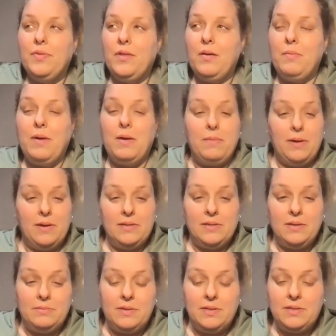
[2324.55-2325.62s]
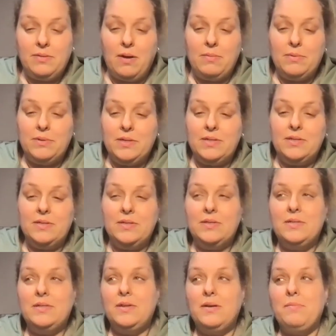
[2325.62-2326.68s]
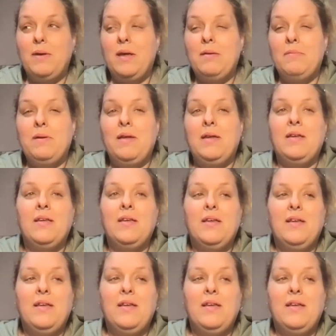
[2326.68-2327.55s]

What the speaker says: there may be some disruptions, there may be